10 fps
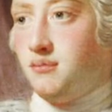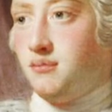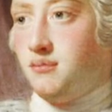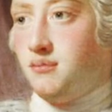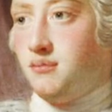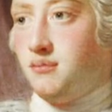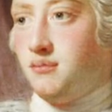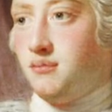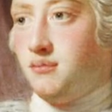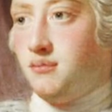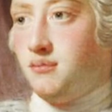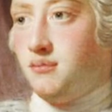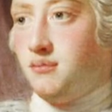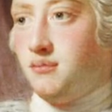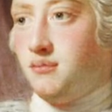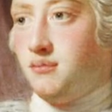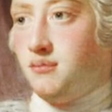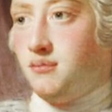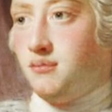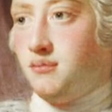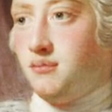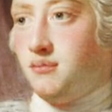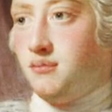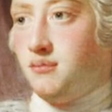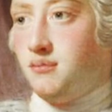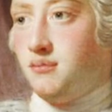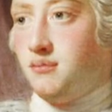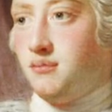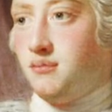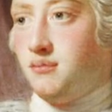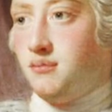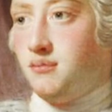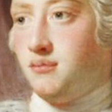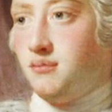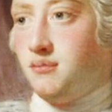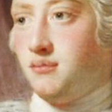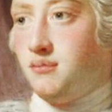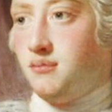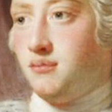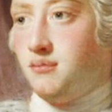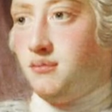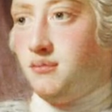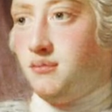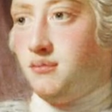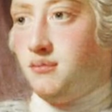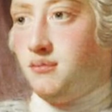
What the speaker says: (silent)